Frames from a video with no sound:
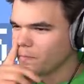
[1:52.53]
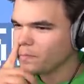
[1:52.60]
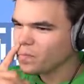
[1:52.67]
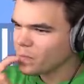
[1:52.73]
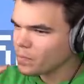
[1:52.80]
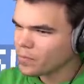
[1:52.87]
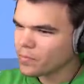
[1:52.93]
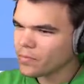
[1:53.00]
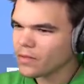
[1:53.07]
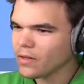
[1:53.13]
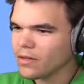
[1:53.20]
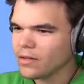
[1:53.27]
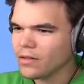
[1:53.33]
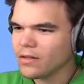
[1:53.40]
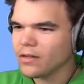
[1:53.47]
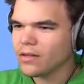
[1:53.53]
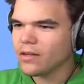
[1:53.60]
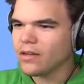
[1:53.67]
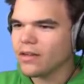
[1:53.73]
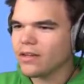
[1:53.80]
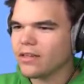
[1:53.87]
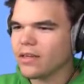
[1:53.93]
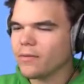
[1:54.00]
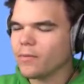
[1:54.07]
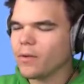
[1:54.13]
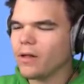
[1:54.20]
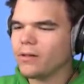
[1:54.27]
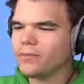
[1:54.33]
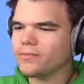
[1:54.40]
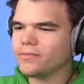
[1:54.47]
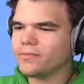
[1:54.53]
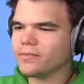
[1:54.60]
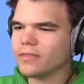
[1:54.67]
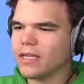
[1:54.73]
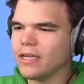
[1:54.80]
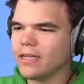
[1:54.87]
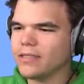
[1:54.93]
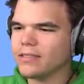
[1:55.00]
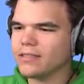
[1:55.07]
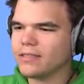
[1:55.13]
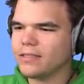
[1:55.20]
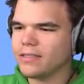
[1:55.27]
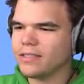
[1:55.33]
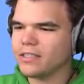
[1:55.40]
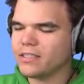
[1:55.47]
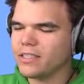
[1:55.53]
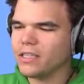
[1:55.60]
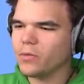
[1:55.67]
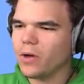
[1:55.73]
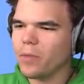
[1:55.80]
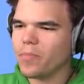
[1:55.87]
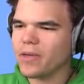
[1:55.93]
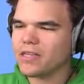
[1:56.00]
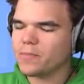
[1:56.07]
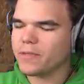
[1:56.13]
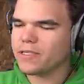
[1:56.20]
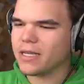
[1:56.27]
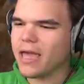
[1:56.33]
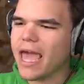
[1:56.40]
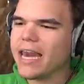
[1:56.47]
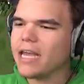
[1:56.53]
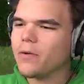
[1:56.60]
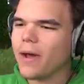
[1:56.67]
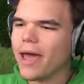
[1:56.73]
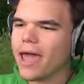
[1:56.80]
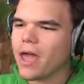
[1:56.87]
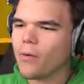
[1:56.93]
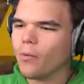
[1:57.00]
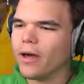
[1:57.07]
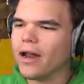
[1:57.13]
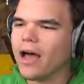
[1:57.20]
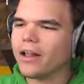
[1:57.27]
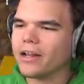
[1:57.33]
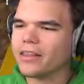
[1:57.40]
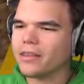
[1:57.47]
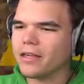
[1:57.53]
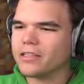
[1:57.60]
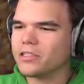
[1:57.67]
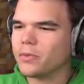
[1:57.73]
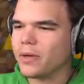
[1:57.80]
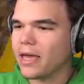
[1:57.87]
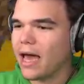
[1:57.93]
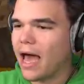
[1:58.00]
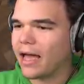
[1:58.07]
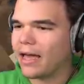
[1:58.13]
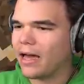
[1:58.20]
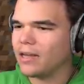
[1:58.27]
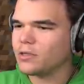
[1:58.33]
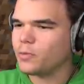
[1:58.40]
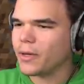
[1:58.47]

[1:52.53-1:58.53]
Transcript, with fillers: Hey. There we go. Well, hey, eh, there's still one piece missing. Anyway, what other things do we got, guys?